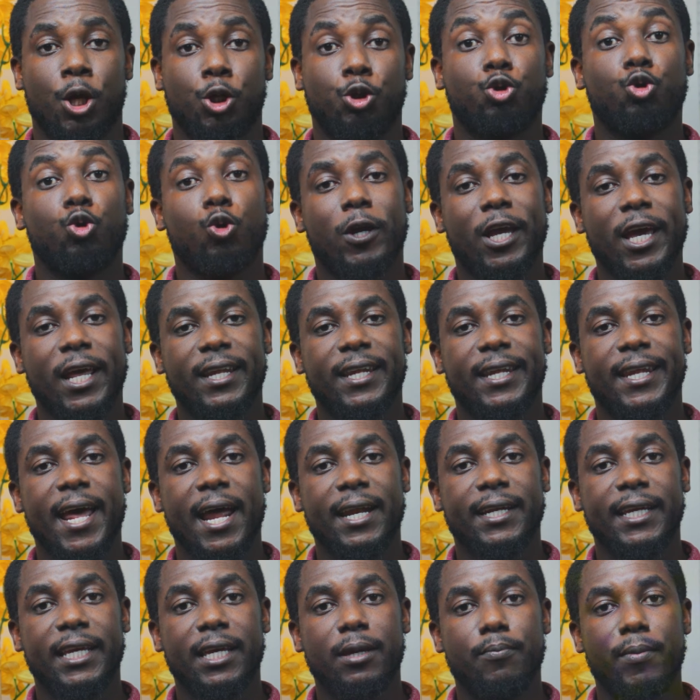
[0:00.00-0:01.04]
To get that
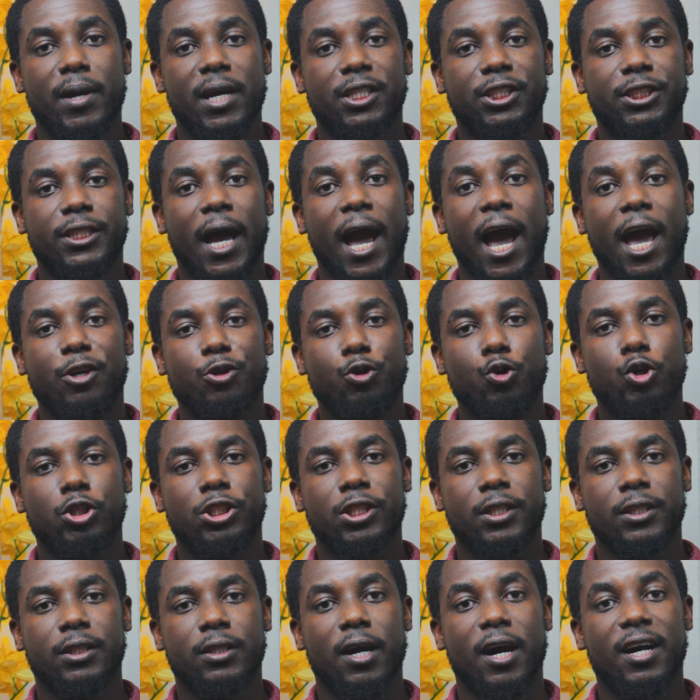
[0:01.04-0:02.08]
image, I
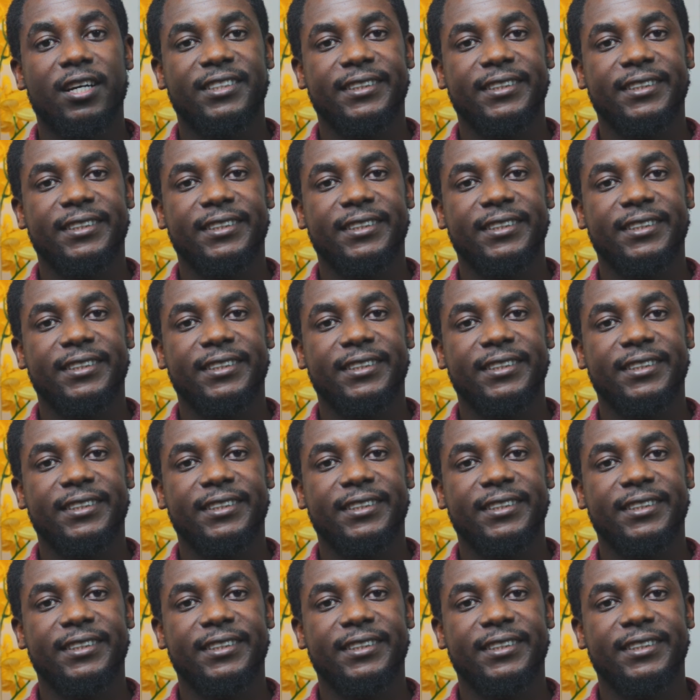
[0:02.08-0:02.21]
used a